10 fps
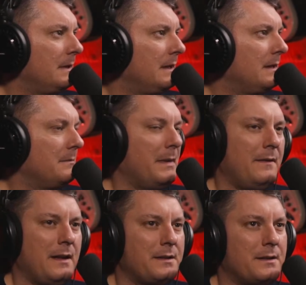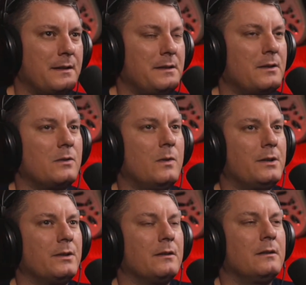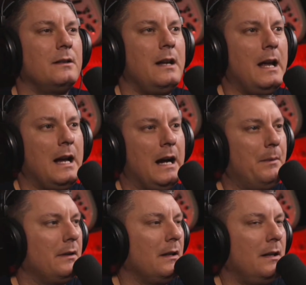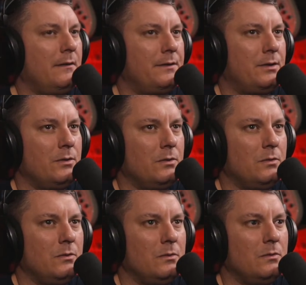Man, that's a good question. I would love to,